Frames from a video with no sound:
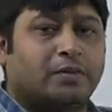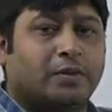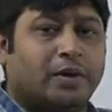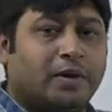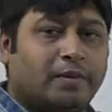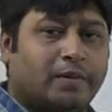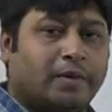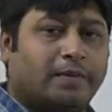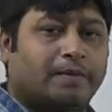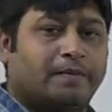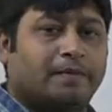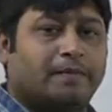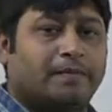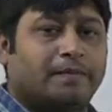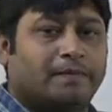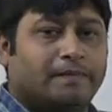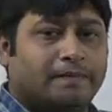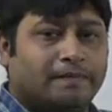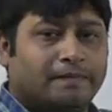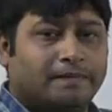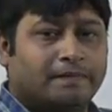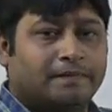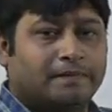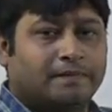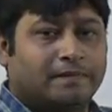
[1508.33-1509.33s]
Minimum.
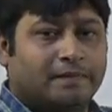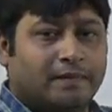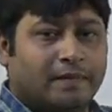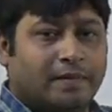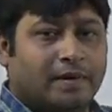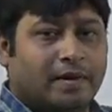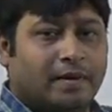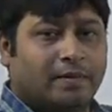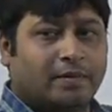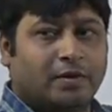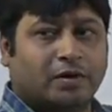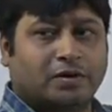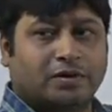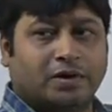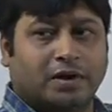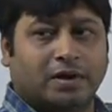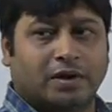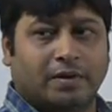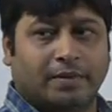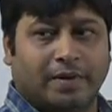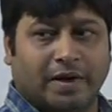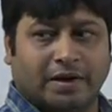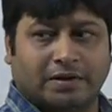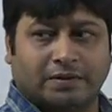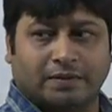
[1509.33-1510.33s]
I'm not
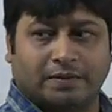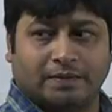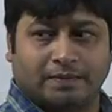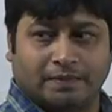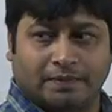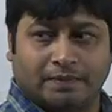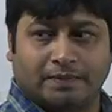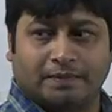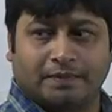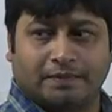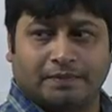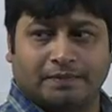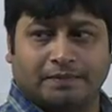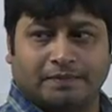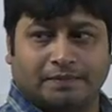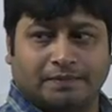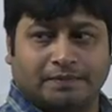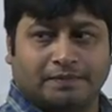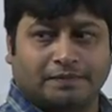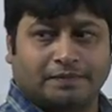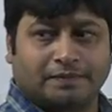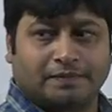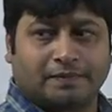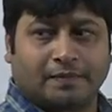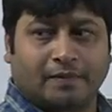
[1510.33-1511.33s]
saying the maximum.
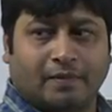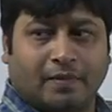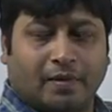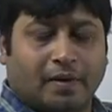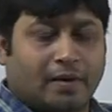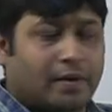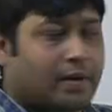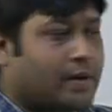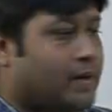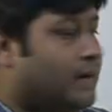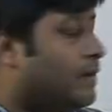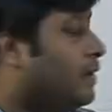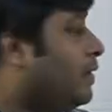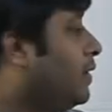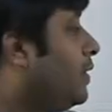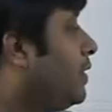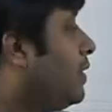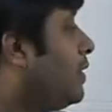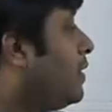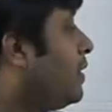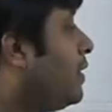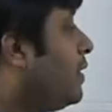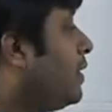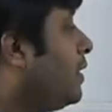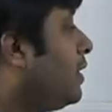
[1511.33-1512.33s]
Okay.
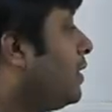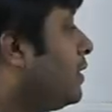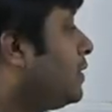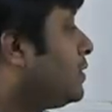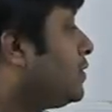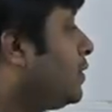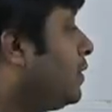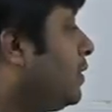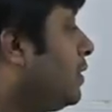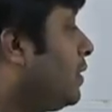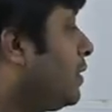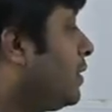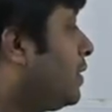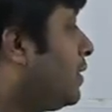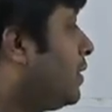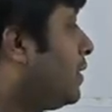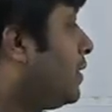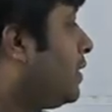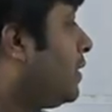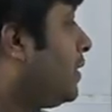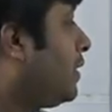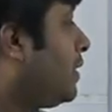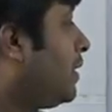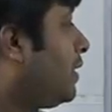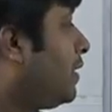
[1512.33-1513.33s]
So,
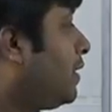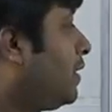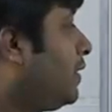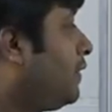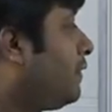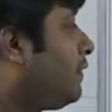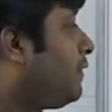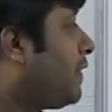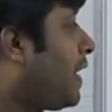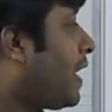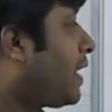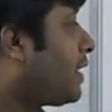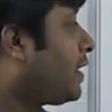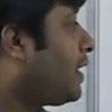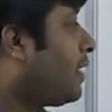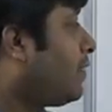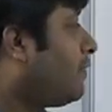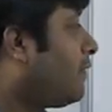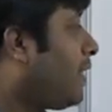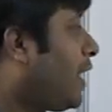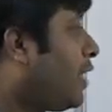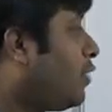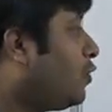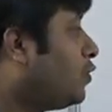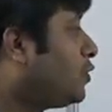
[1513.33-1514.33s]
the fact
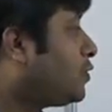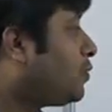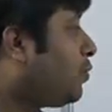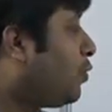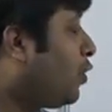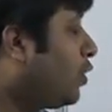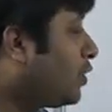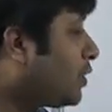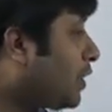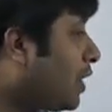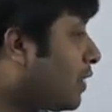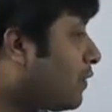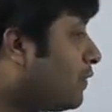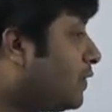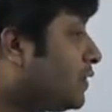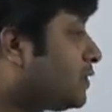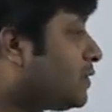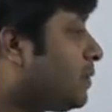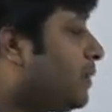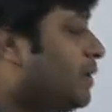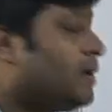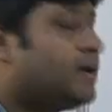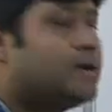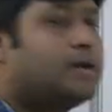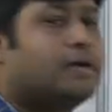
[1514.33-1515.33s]
and values both are
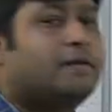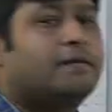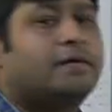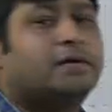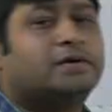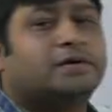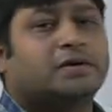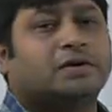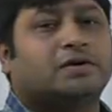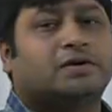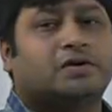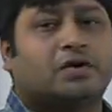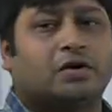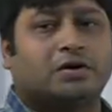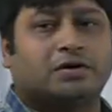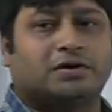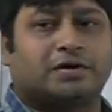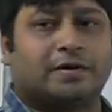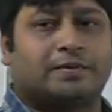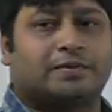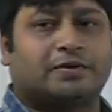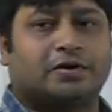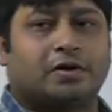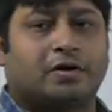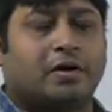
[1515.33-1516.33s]
visible in the Wilson's
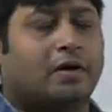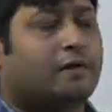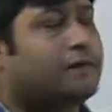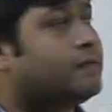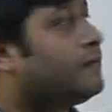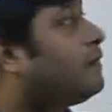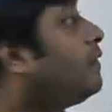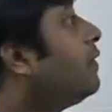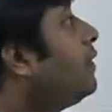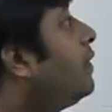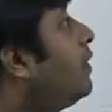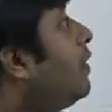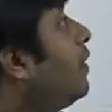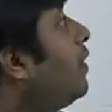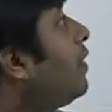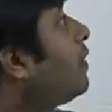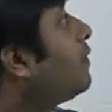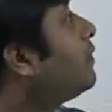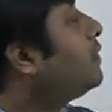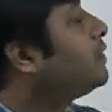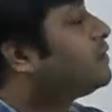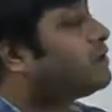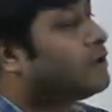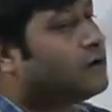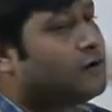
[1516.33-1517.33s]
conception of
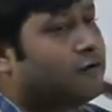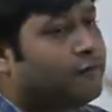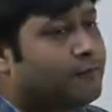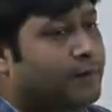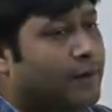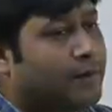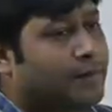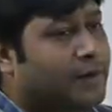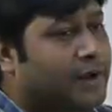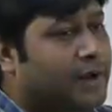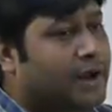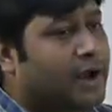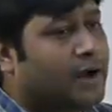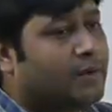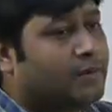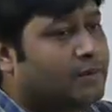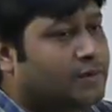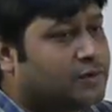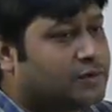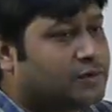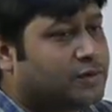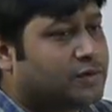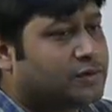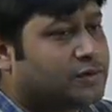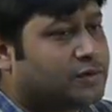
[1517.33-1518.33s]
or vision of public
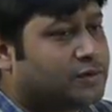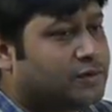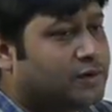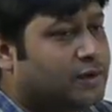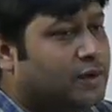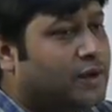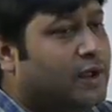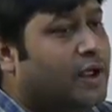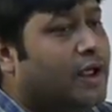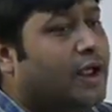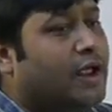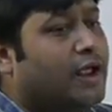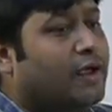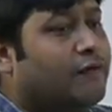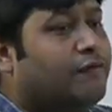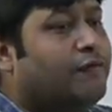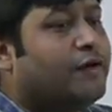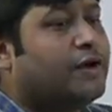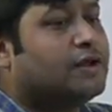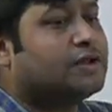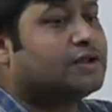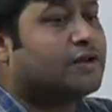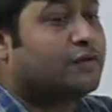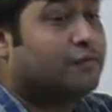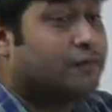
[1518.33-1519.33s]
administration. If
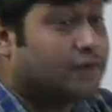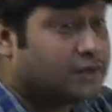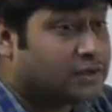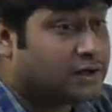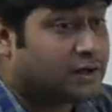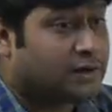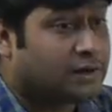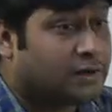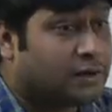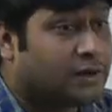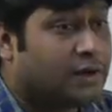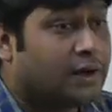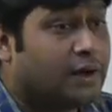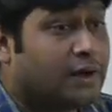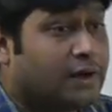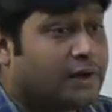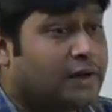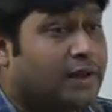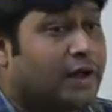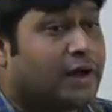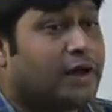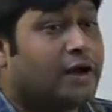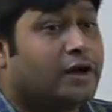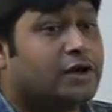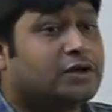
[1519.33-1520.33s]
it is a vision,
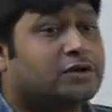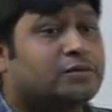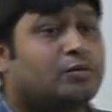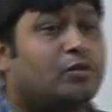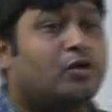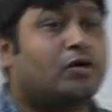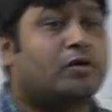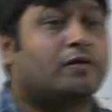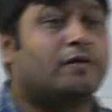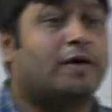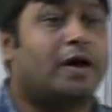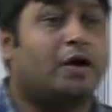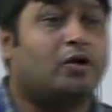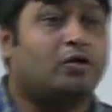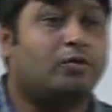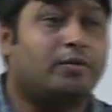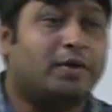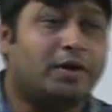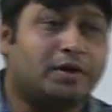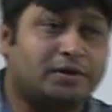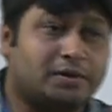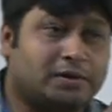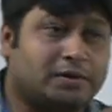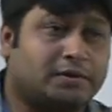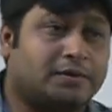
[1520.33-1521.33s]
then it is more value
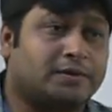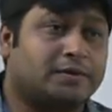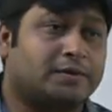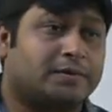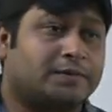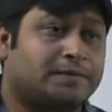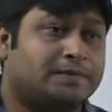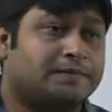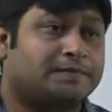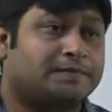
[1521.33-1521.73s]
based.